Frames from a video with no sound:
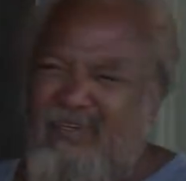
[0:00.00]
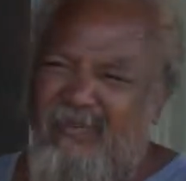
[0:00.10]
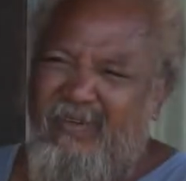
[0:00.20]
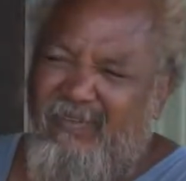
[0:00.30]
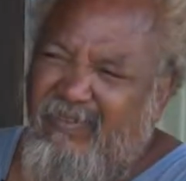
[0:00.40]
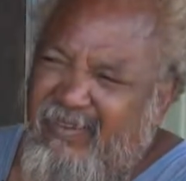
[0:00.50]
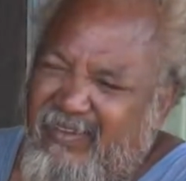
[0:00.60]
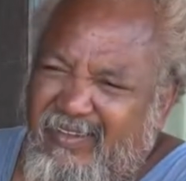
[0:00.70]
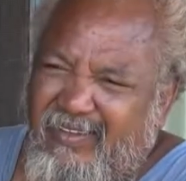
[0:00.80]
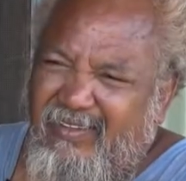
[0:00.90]
But
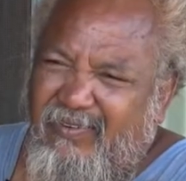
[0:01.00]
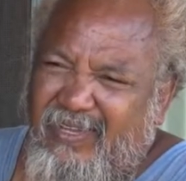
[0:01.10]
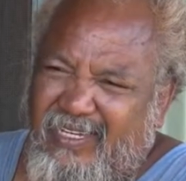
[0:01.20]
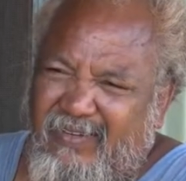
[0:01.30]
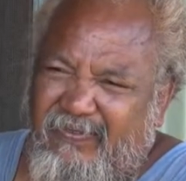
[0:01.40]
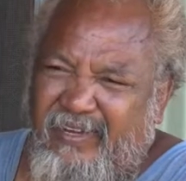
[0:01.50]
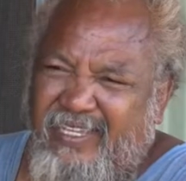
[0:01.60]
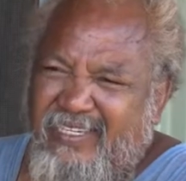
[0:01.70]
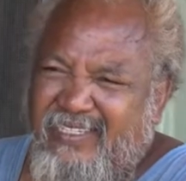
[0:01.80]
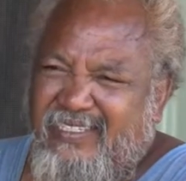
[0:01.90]
we had our
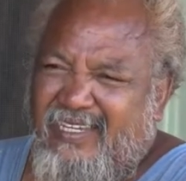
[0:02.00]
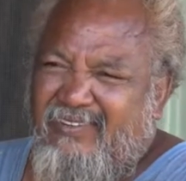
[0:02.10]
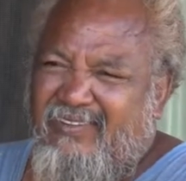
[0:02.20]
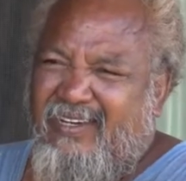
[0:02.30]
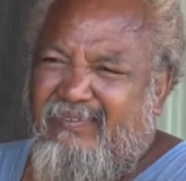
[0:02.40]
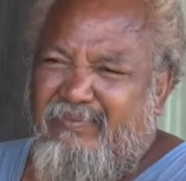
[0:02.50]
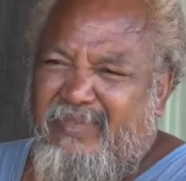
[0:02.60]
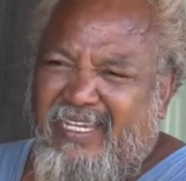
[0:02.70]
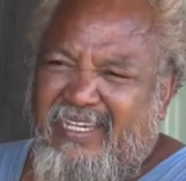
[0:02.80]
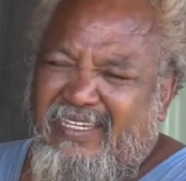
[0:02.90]
fridges and all our
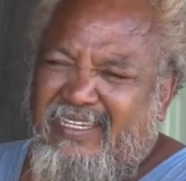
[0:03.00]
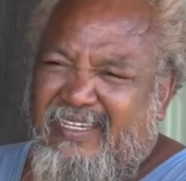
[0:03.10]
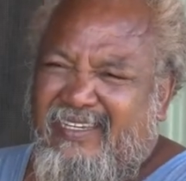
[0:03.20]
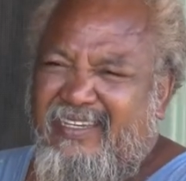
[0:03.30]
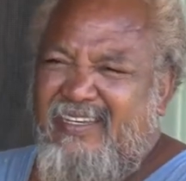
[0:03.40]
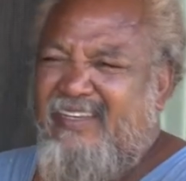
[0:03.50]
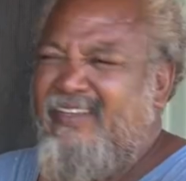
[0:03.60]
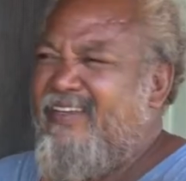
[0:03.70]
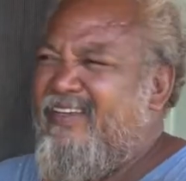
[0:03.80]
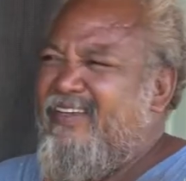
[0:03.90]
meat and
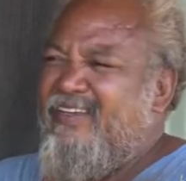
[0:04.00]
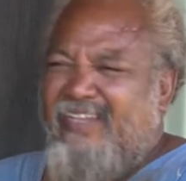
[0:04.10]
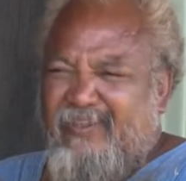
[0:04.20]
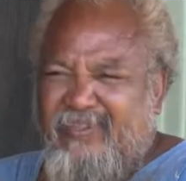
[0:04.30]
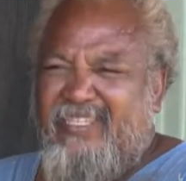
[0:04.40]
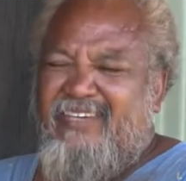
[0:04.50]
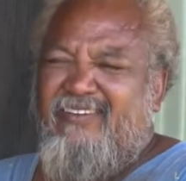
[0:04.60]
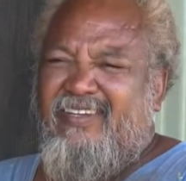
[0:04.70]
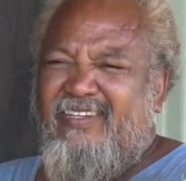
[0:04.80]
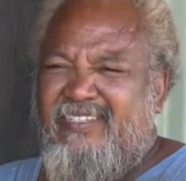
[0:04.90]
everything
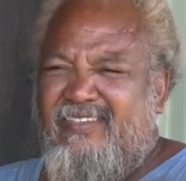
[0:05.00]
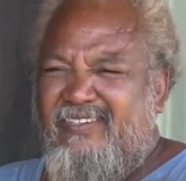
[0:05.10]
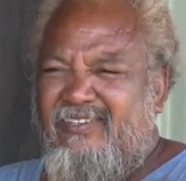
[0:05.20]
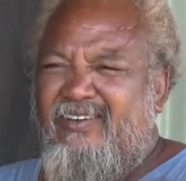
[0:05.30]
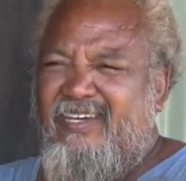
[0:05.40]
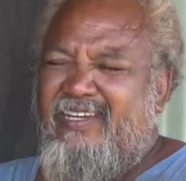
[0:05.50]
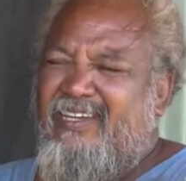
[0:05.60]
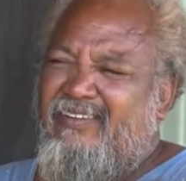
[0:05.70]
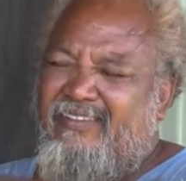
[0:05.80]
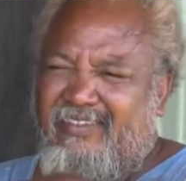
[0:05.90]
on the Toyota
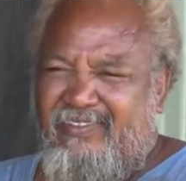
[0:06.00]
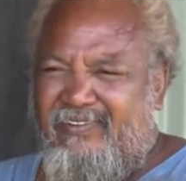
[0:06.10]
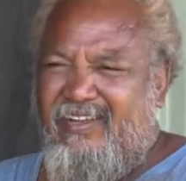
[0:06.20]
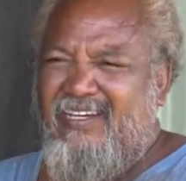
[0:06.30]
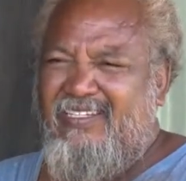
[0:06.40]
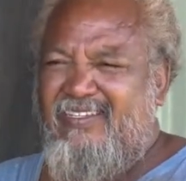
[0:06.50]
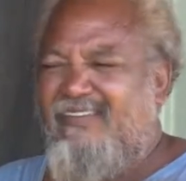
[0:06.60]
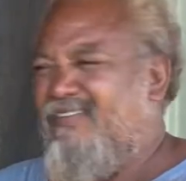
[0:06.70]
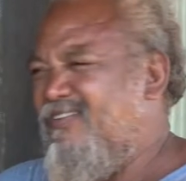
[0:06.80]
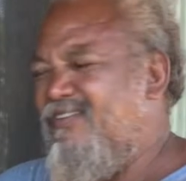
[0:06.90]
and on the trucks.
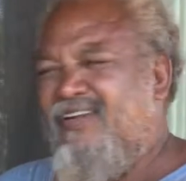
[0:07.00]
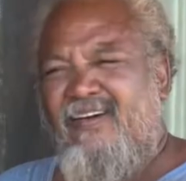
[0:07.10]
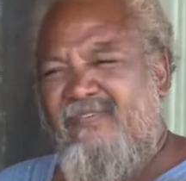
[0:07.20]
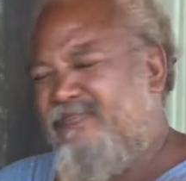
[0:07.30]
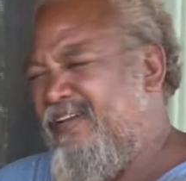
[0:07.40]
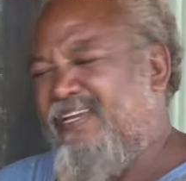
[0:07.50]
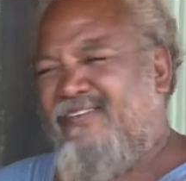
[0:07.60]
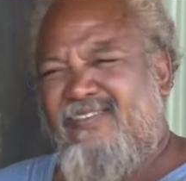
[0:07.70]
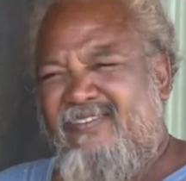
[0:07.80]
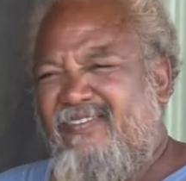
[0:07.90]
All our feed
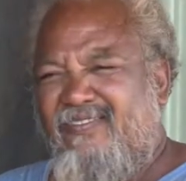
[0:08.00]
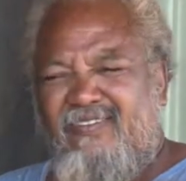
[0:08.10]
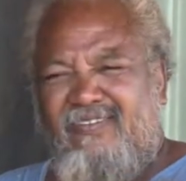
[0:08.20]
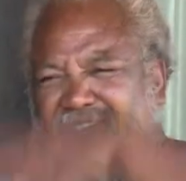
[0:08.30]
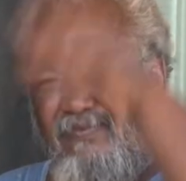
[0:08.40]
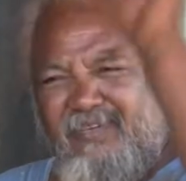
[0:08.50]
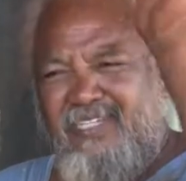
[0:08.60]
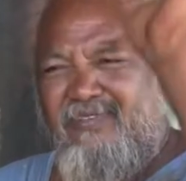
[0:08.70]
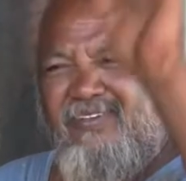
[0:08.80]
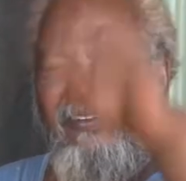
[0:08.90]
was
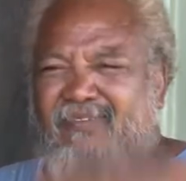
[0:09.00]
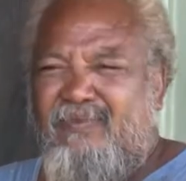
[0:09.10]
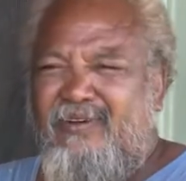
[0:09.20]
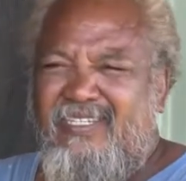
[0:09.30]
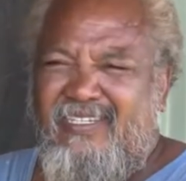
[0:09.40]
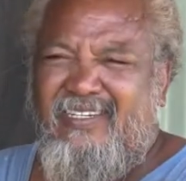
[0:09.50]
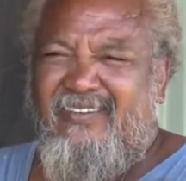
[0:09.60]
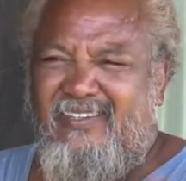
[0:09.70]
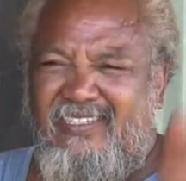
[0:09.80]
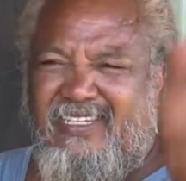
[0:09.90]
mixed with all the poison
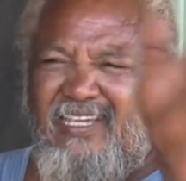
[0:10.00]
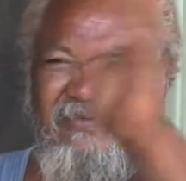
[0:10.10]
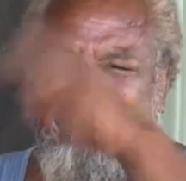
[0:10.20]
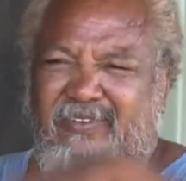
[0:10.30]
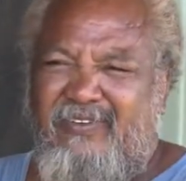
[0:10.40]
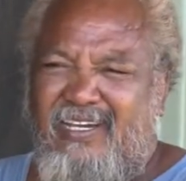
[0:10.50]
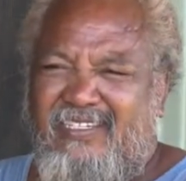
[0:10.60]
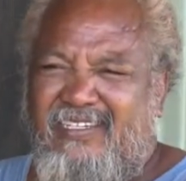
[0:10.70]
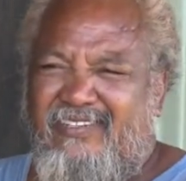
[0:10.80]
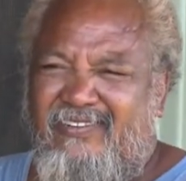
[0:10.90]
there on the same
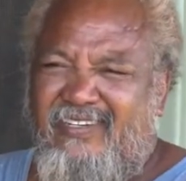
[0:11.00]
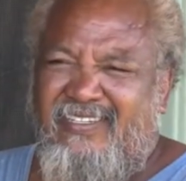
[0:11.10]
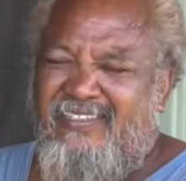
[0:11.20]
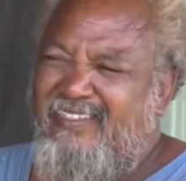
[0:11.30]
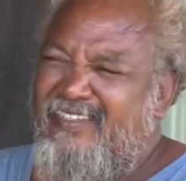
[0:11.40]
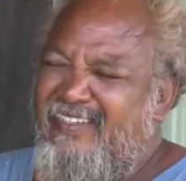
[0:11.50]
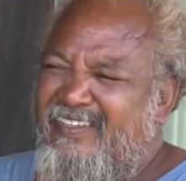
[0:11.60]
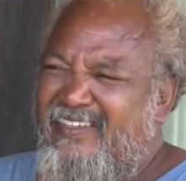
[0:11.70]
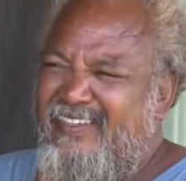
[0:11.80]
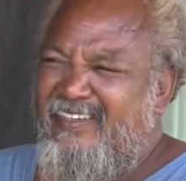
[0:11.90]
trucks and Toyotas.
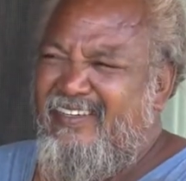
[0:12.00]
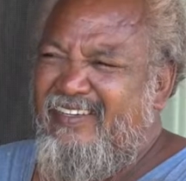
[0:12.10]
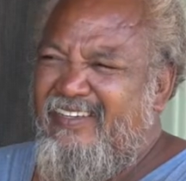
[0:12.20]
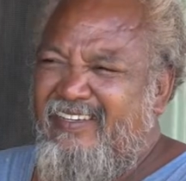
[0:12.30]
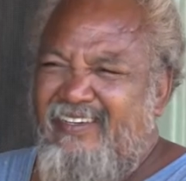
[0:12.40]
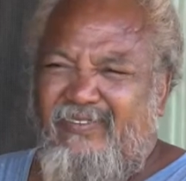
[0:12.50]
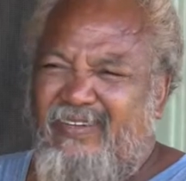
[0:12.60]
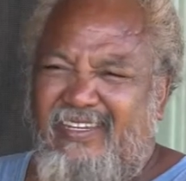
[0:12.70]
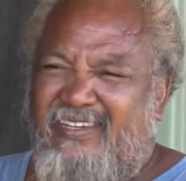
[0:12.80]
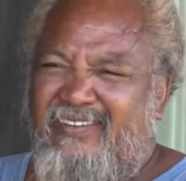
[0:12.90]

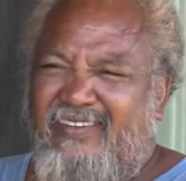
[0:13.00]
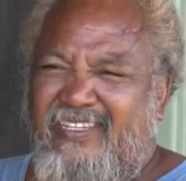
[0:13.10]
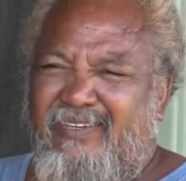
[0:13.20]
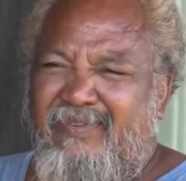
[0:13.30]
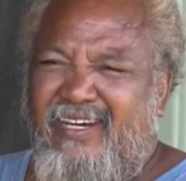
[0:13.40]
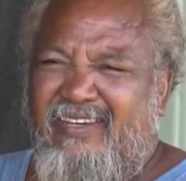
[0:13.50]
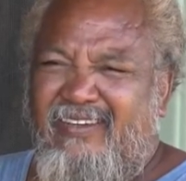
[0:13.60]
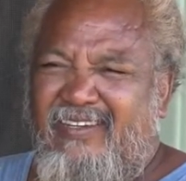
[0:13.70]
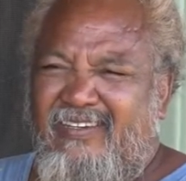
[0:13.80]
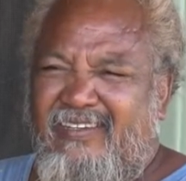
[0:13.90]
We didn't know nothing about
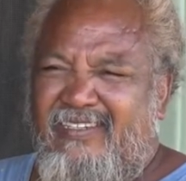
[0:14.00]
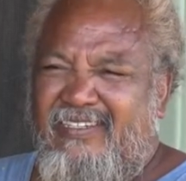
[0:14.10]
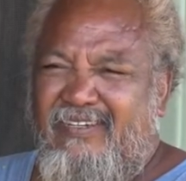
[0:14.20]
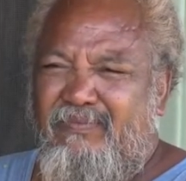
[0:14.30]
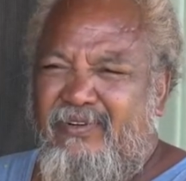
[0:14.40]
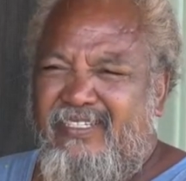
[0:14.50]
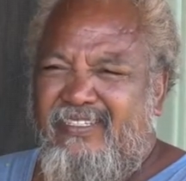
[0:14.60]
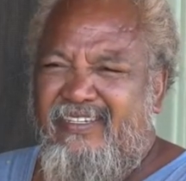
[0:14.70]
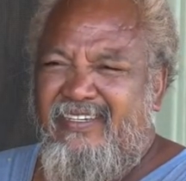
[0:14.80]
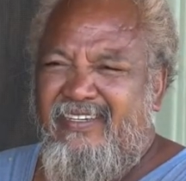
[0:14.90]
it, that it was that
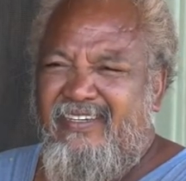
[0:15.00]
poison.